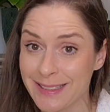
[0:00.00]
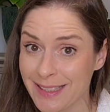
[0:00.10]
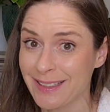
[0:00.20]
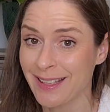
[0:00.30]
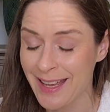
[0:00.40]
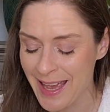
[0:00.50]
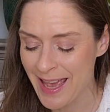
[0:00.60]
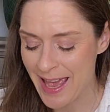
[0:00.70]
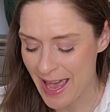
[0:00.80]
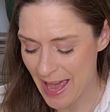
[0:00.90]
still
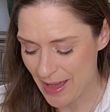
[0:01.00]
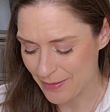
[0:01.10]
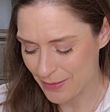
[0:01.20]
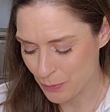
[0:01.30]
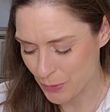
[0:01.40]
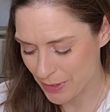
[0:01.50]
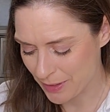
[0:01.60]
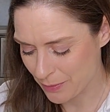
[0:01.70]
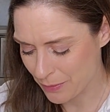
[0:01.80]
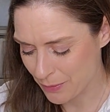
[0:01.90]
have been
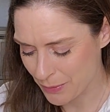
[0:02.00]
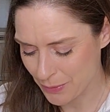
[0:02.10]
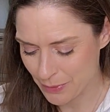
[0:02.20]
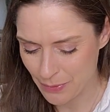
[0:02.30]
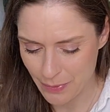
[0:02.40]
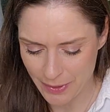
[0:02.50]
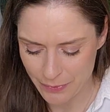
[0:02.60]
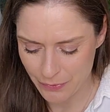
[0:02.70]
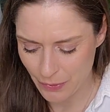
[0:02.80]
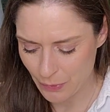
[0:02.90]
working through quite
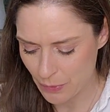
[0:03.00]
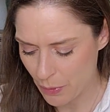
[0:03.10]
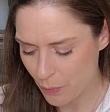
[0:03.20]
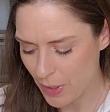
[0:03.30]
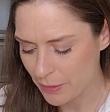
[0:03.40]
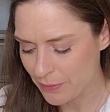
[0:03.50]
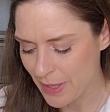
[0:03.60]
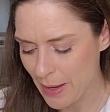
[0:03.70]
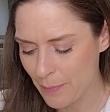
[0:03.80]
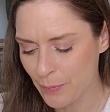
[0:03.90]
a few. One of
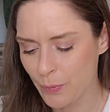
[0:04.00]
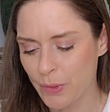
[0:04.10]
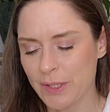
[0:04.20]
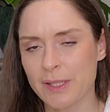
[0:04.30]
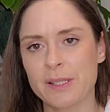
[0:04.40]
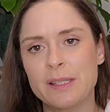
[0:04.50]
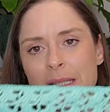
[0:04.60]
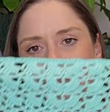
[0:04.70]
them was this